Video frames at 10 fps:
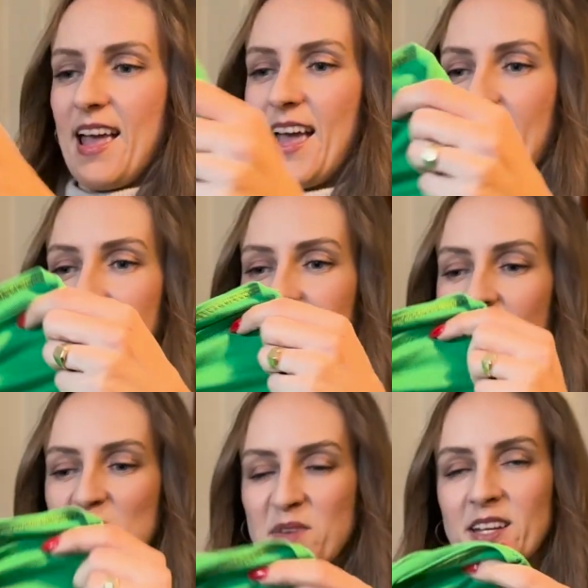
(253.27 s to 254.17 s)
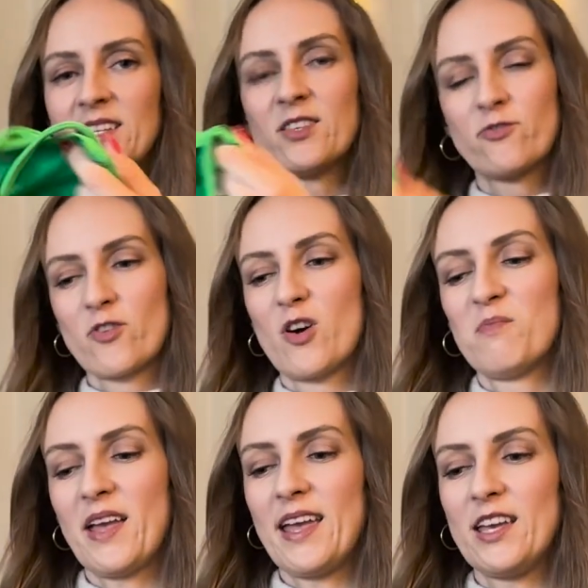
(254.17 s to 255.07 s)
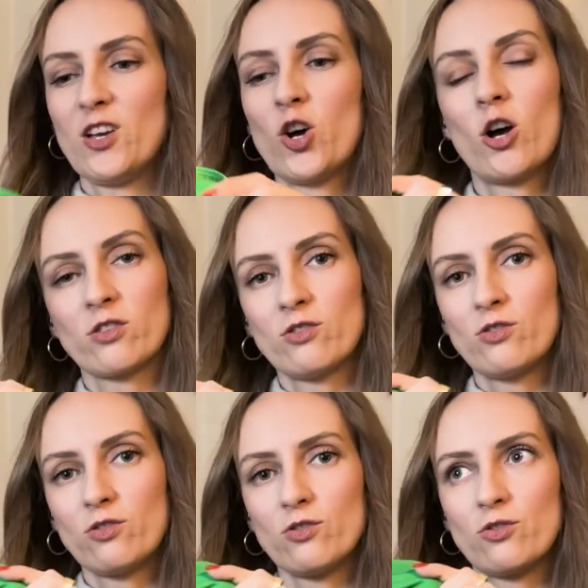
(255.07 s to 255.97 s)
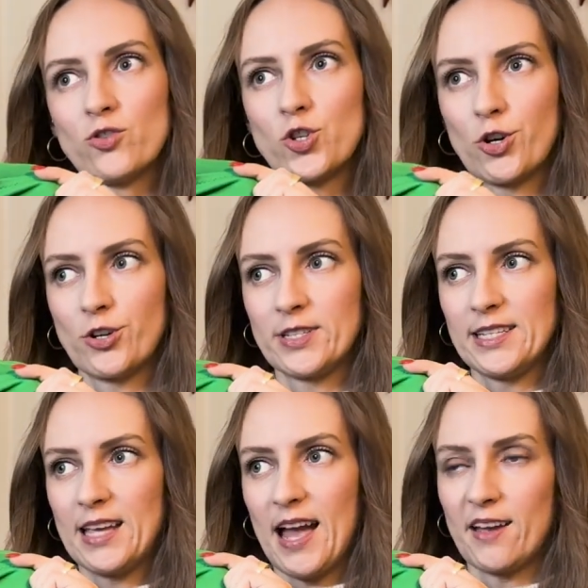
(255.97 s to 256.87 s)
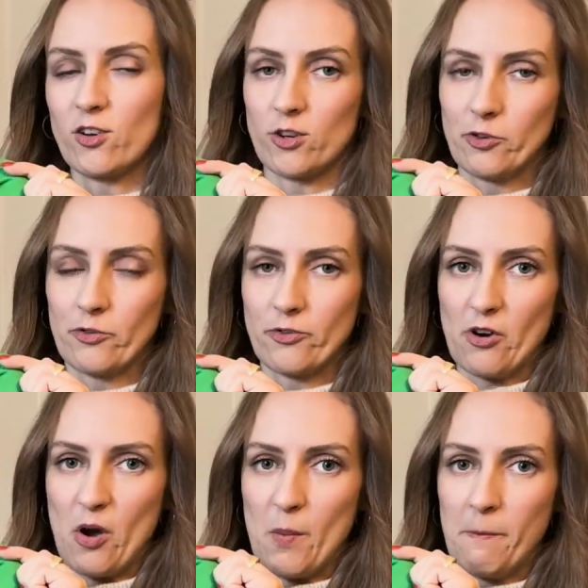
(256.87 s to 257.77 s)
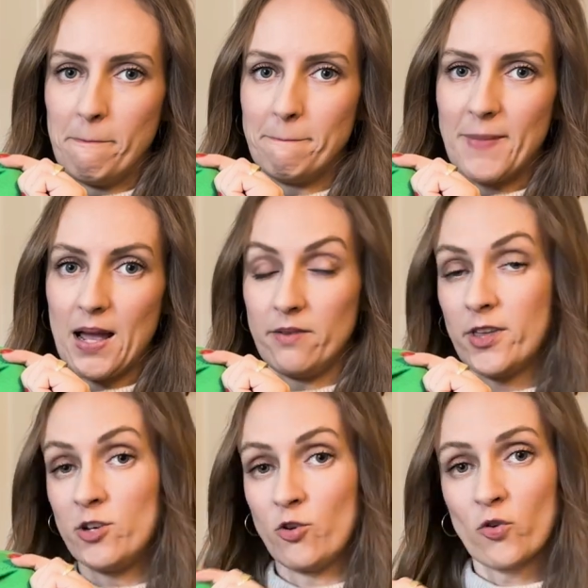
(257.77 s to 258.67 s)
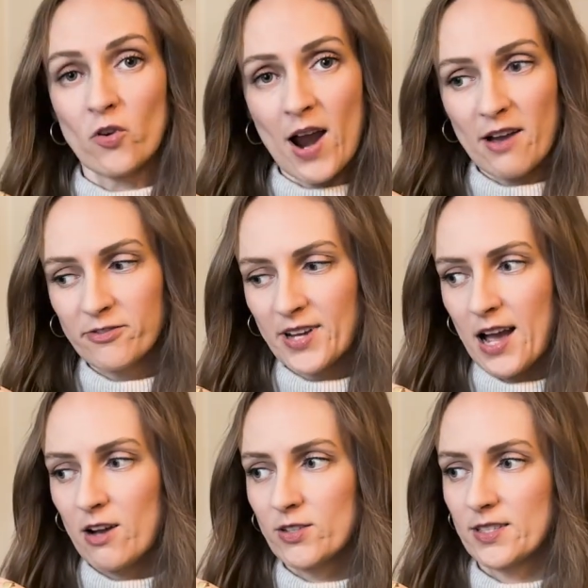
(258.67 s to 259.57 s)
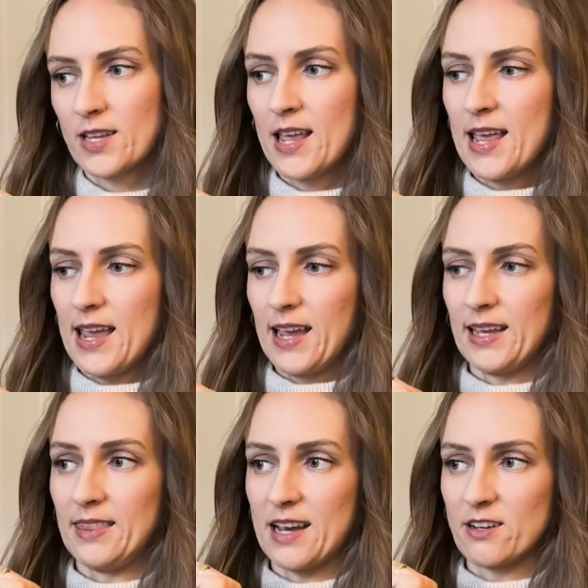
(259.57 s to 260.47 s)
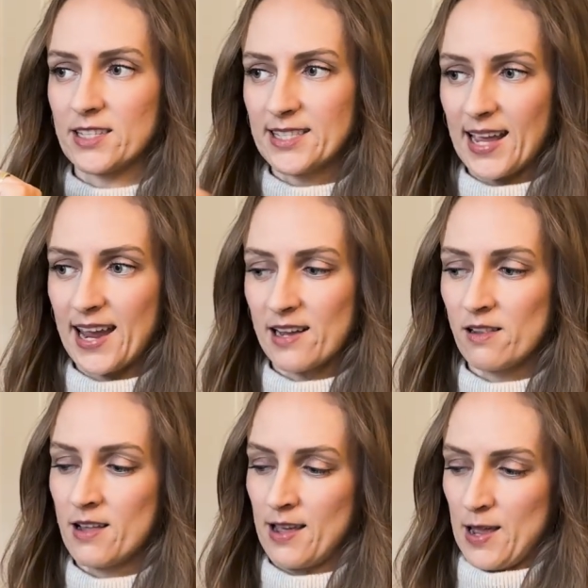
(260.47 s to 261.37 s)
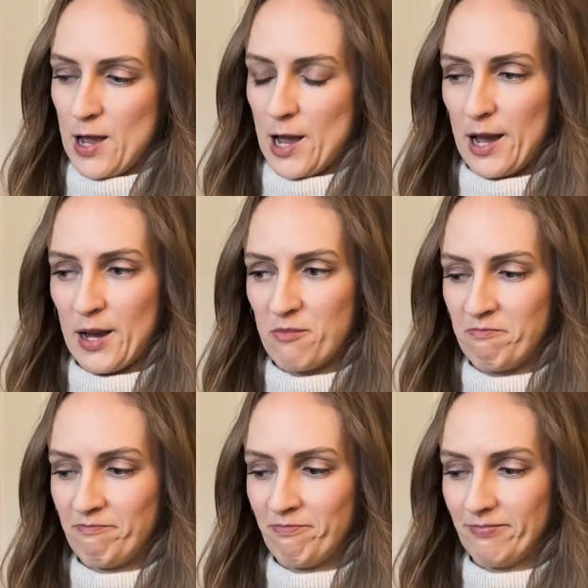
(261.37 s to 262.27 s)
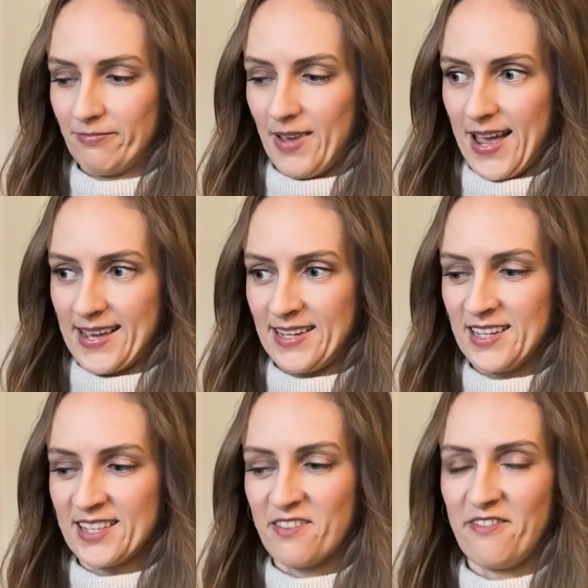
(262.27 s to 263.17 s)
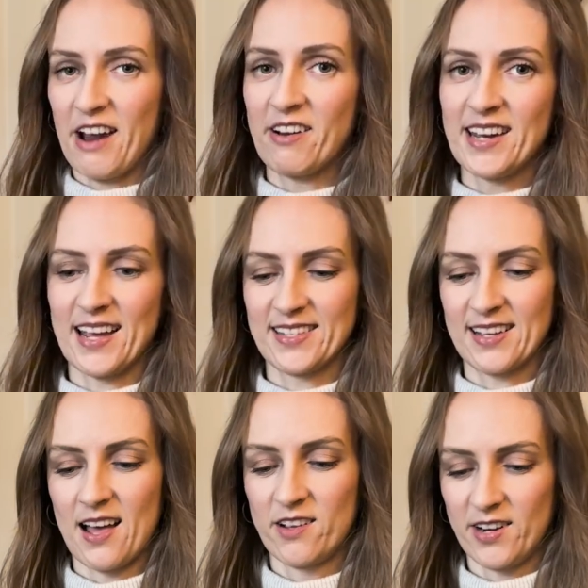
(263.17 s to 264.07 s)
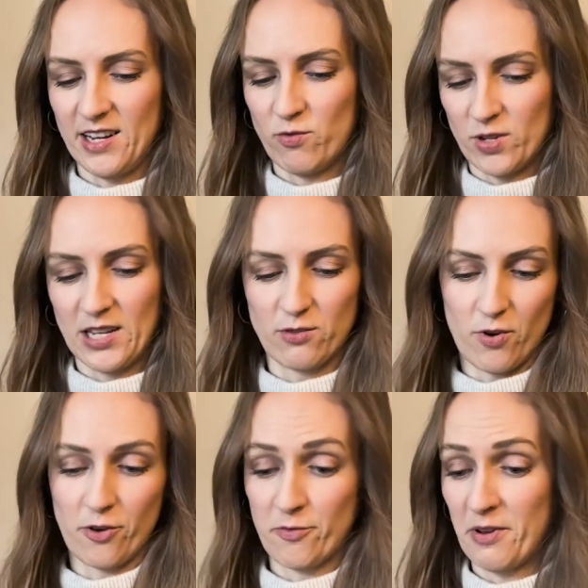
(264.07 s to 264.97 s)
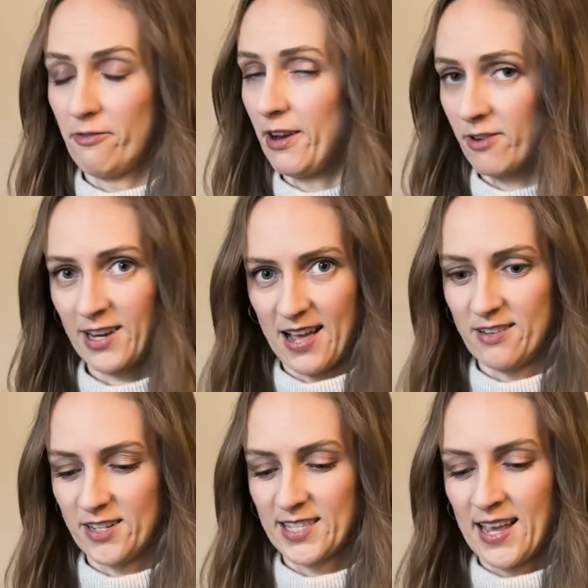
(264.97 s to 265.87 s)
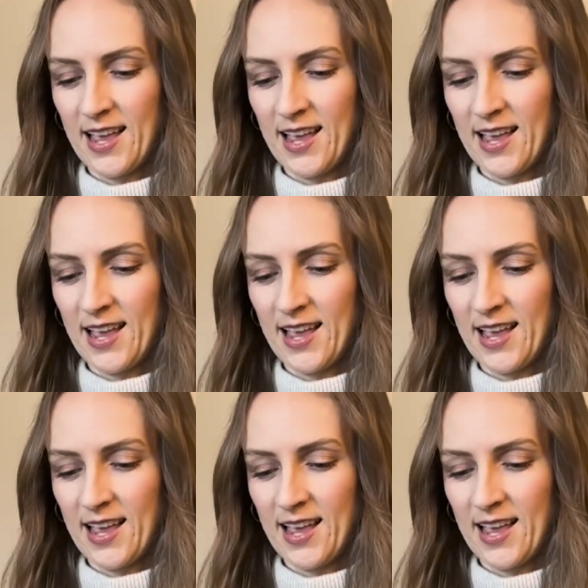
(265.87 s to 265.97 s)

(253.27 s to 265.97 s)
And I made this from a cotton jersey I got from the new craft house in their sale. And it is a very nice color. It is one of my favorite colors.